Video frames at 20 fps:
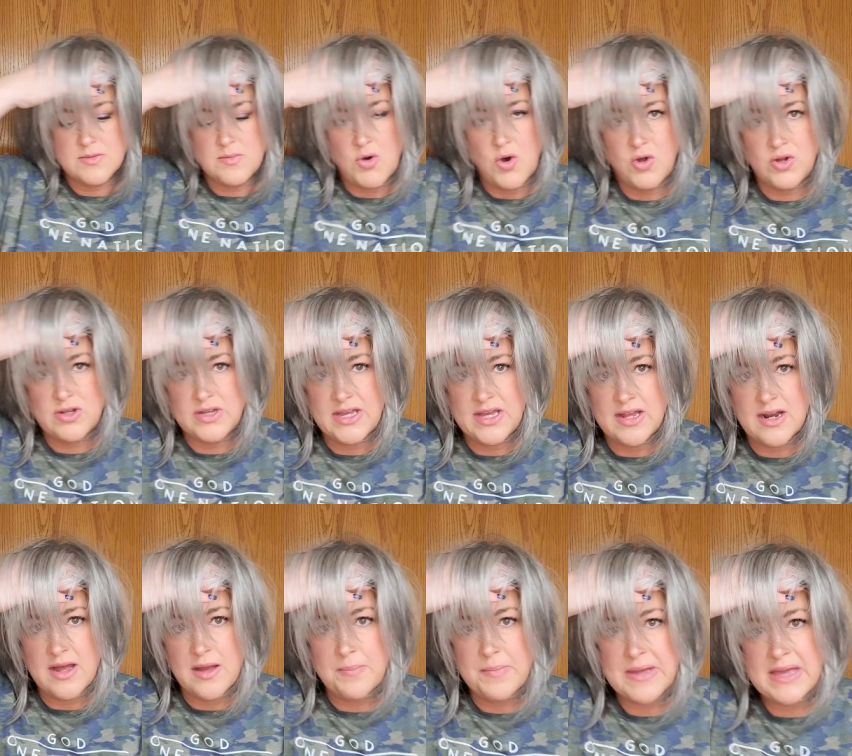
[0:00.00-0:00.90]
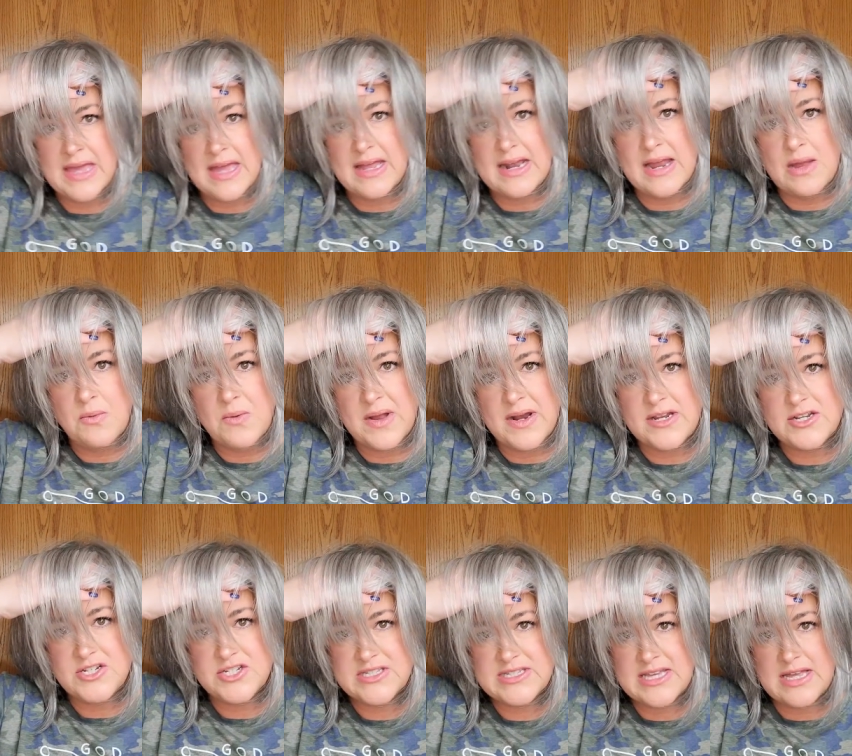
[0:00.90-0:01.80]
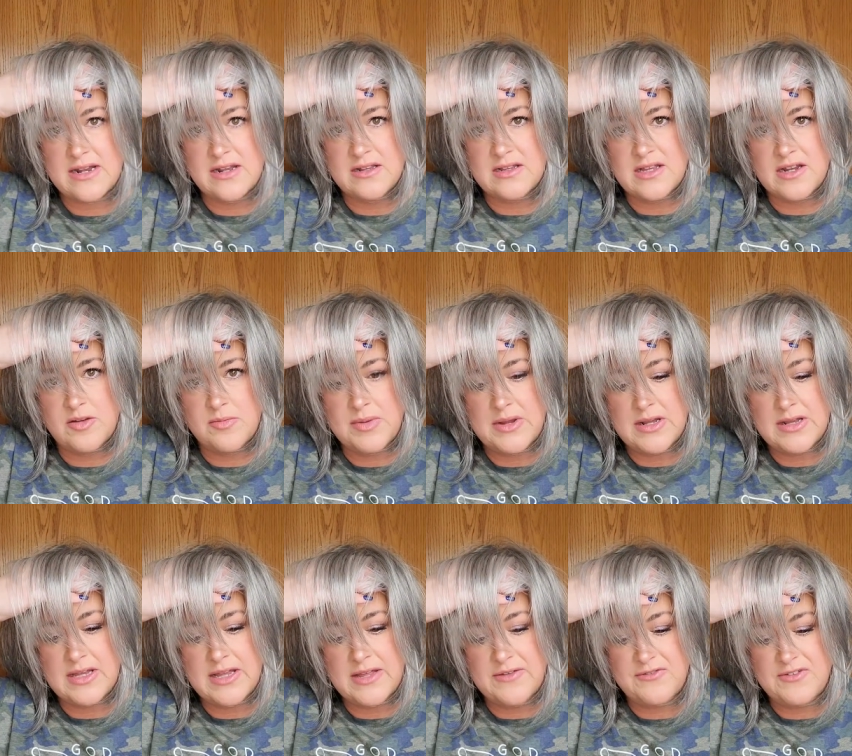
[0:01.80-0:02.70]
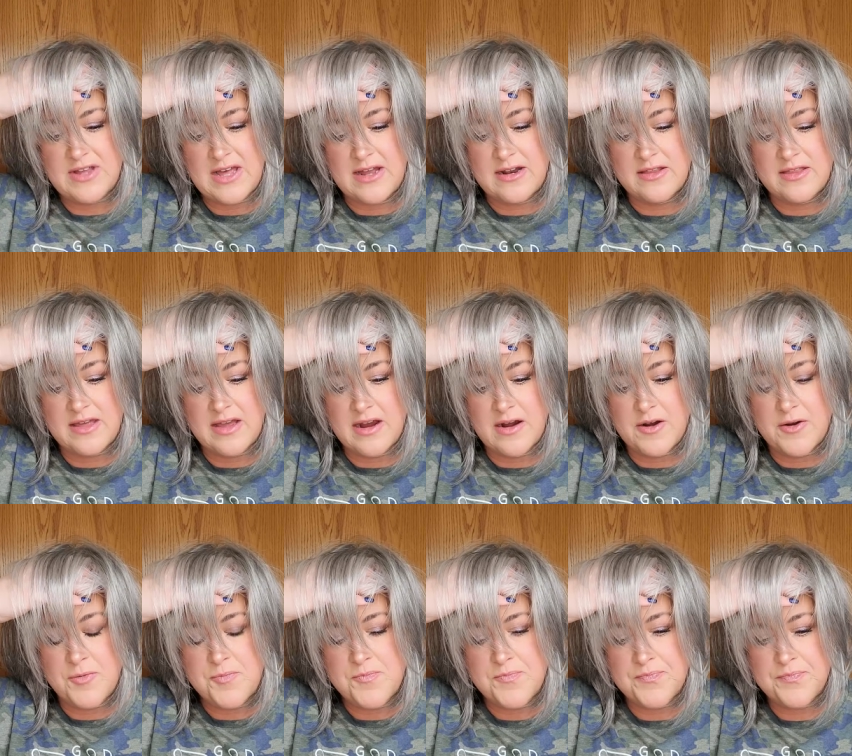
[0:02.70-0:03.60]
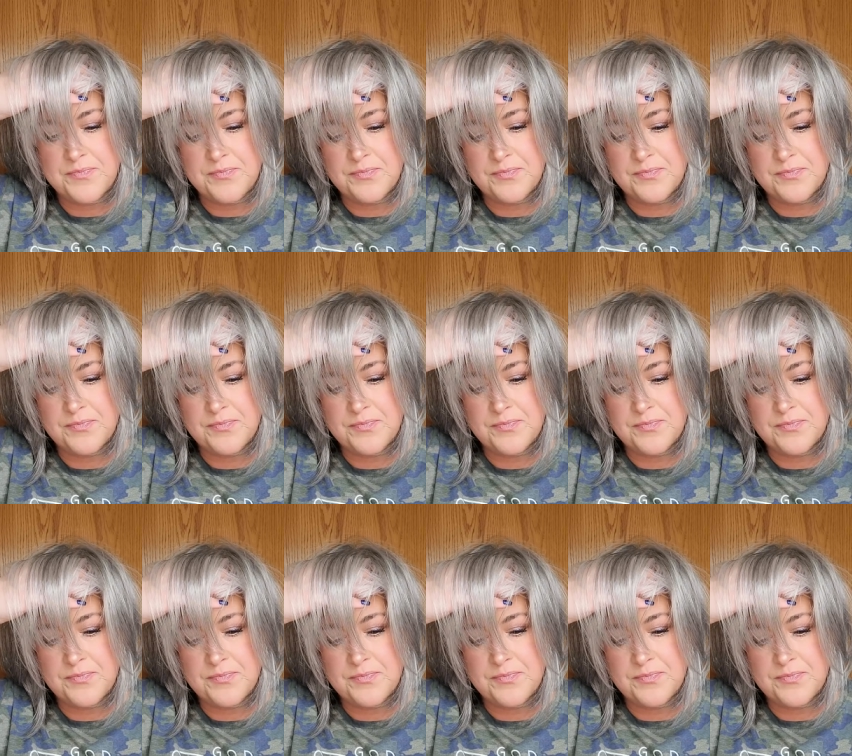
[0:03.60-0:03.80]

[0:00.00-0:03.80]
So I'm holding it up again. I want to just get a little bit of lift out of there.